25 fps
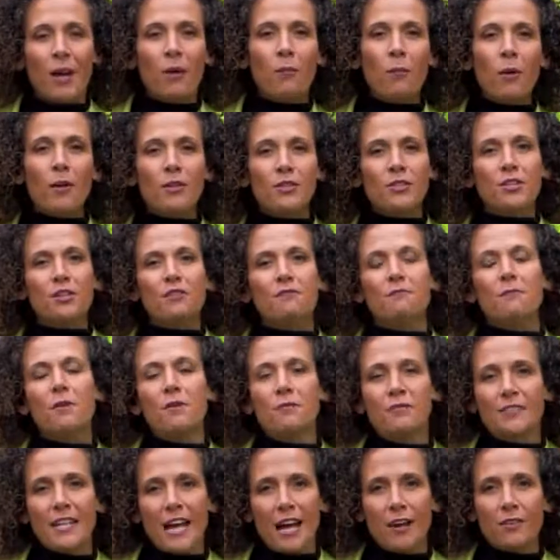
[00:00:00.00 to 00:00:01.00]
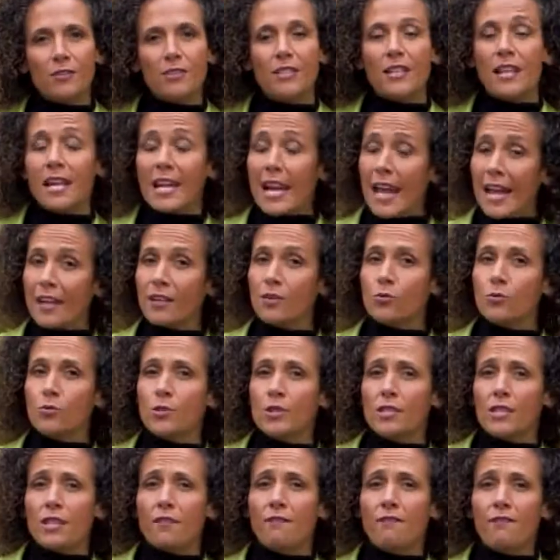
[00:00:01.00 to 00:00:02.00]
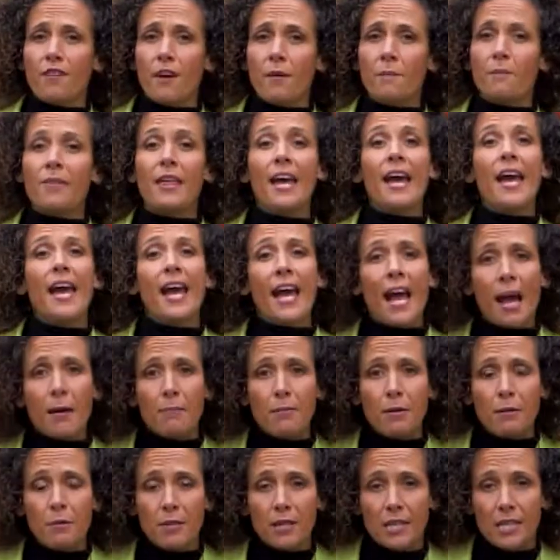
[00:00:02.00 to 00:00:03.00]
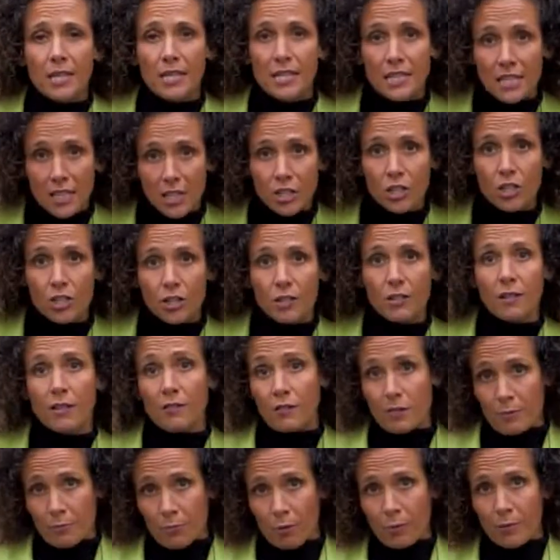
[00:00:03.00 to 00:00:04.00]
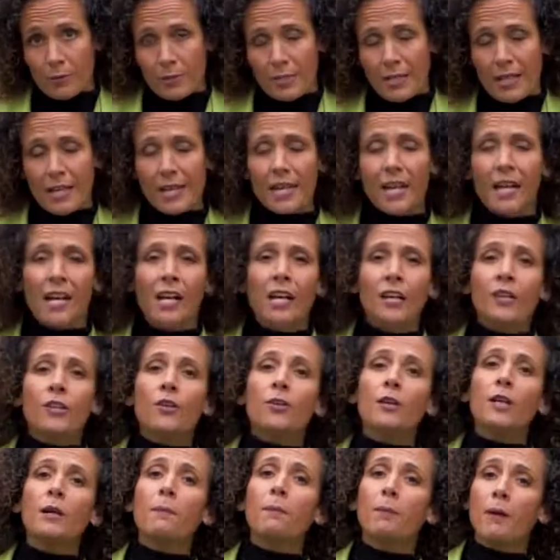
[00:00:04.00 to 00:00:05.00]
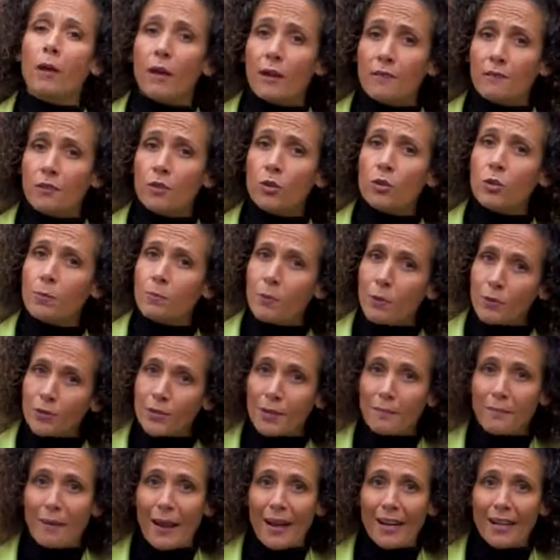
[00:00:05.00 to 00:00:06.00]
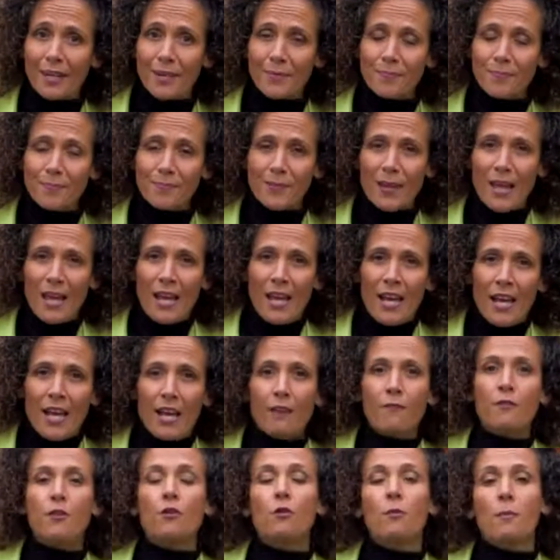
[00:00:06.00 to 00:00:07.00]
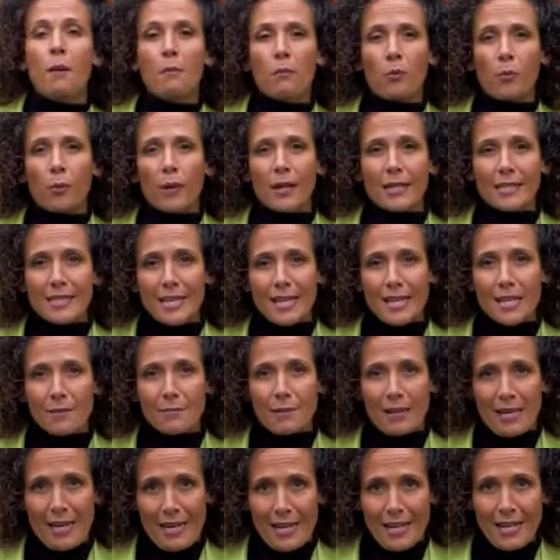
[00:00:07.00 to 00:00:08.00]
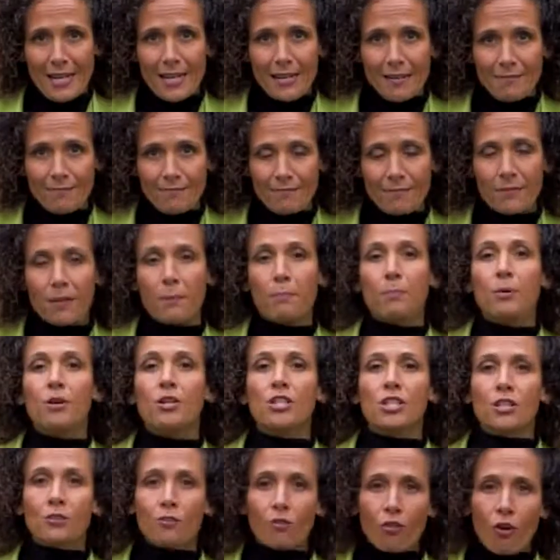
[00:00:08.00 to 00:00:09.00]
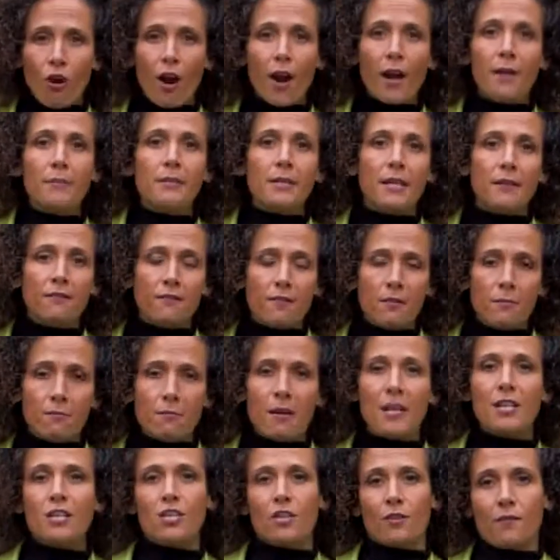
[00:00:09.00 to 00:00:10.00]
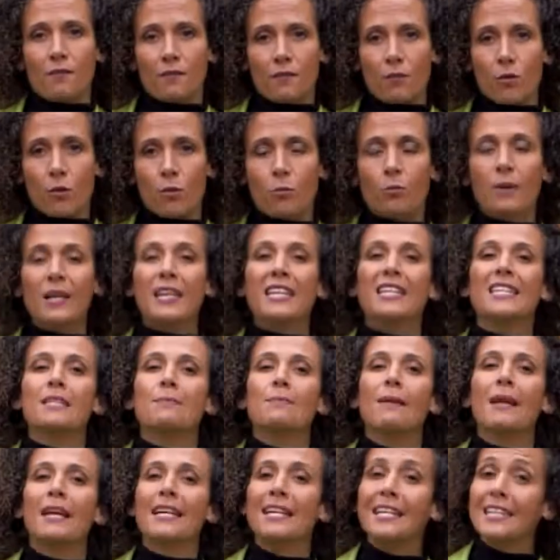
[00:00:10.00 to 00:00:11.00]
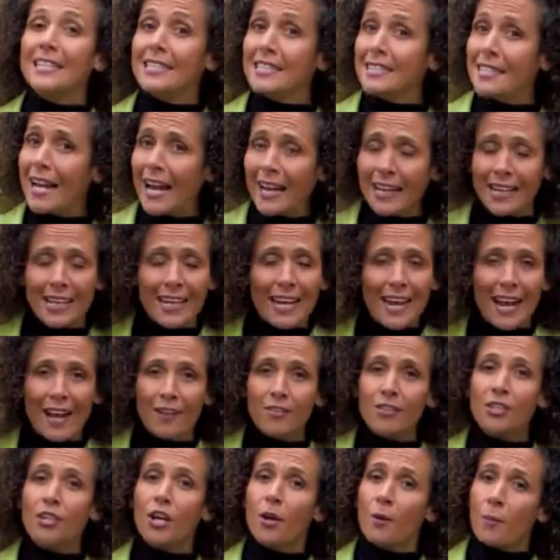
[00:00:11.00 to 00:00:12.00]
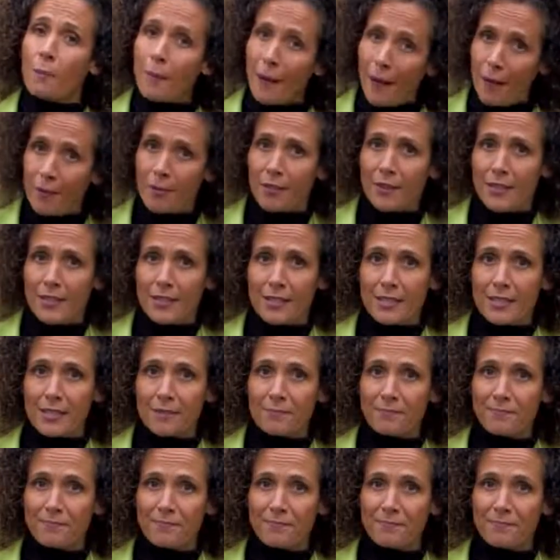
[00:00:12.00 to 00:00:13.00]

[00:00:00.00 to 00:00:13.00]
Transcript: Once you've moved out and the landlord has confirmed they're happy with the condition of the property, you can apply for your deposit back. If you remember what I said at the beginning, the prescribed information form will explain exactly how to go about this.